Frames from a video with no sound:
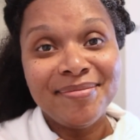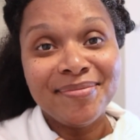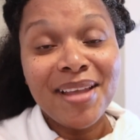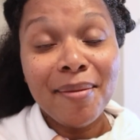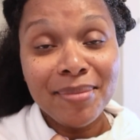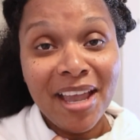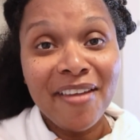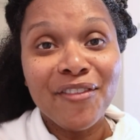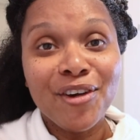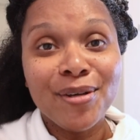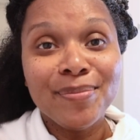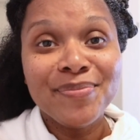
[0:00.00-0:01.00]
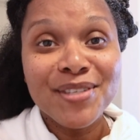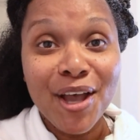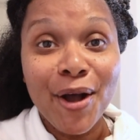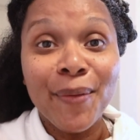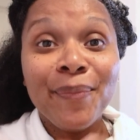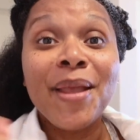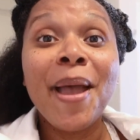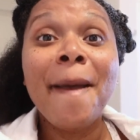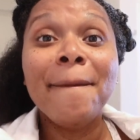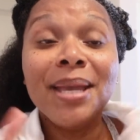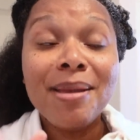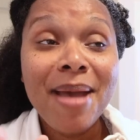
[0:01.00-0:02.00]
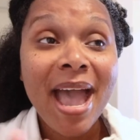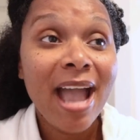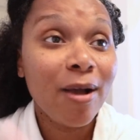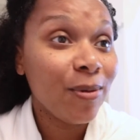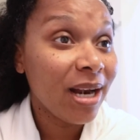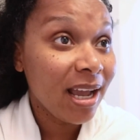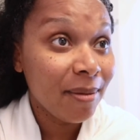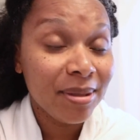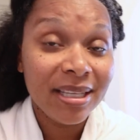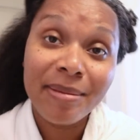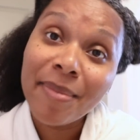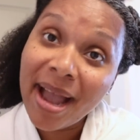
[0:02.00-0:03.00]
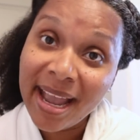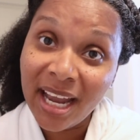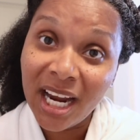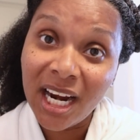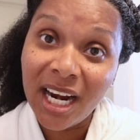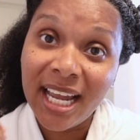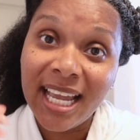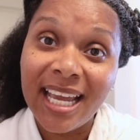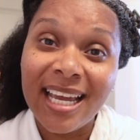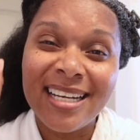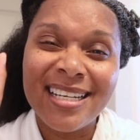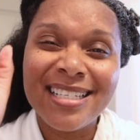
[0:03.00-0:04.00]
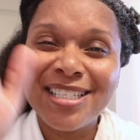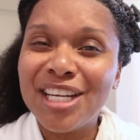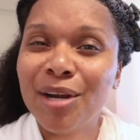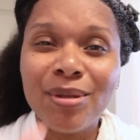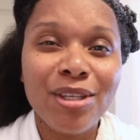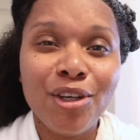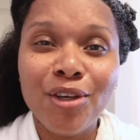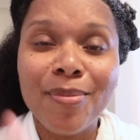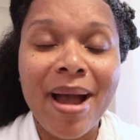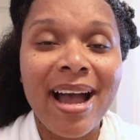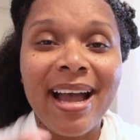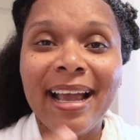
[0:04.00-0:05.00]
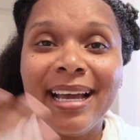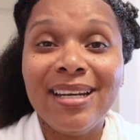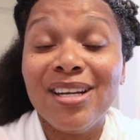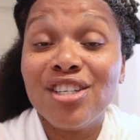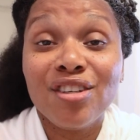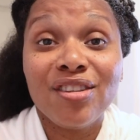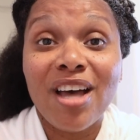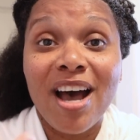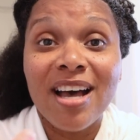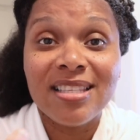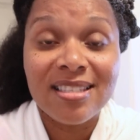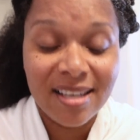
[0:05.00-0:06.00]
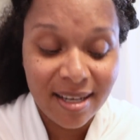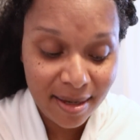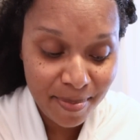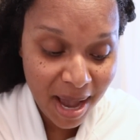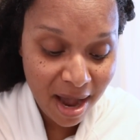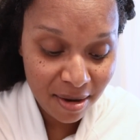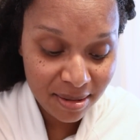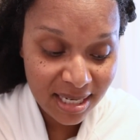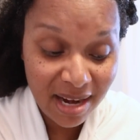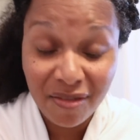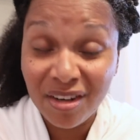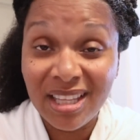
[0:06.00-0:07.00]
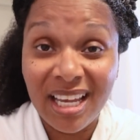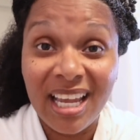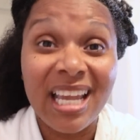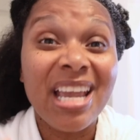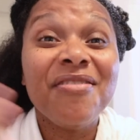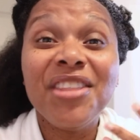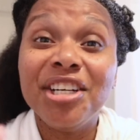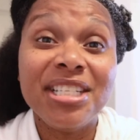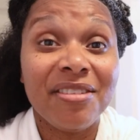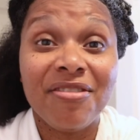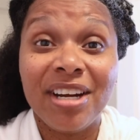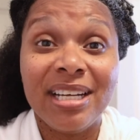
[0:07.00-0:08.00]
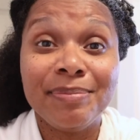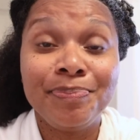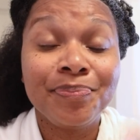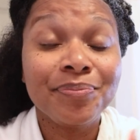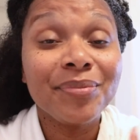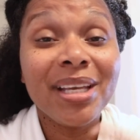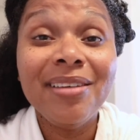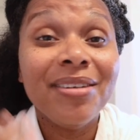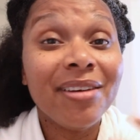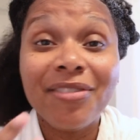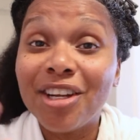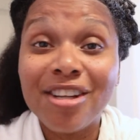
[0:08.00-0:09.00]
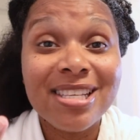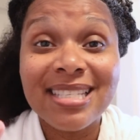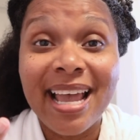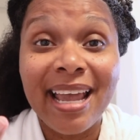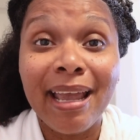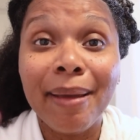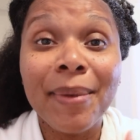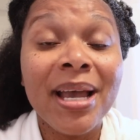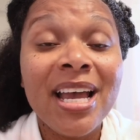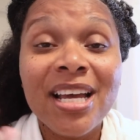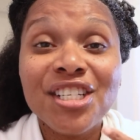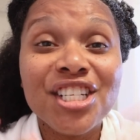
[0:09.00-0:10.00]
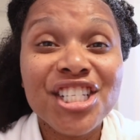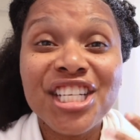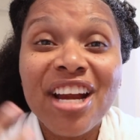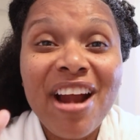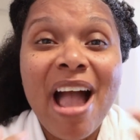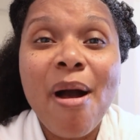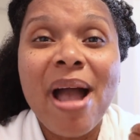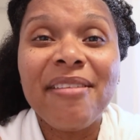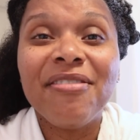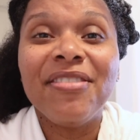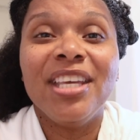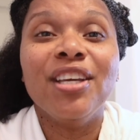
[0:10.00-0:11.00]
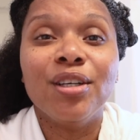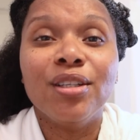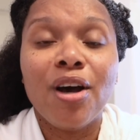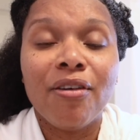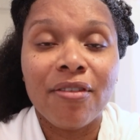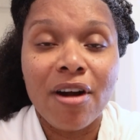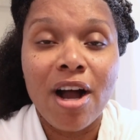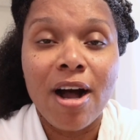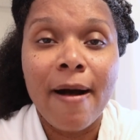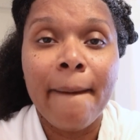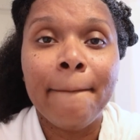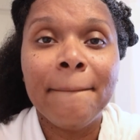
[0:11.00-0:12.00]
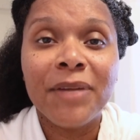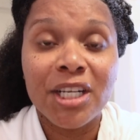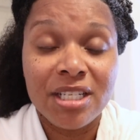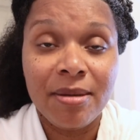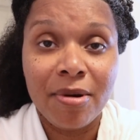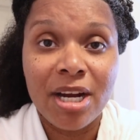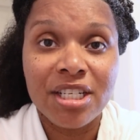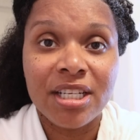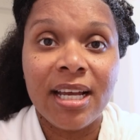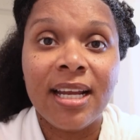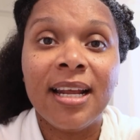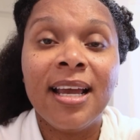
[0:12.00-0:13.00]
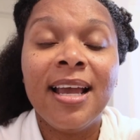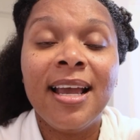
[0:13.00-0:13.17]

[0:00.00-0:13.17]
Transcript: I'm thankful. So be back when I complete my hair and share with you my initial thoughts about everything. If they're different, even if they're the same, just share how I feel overall, first impression,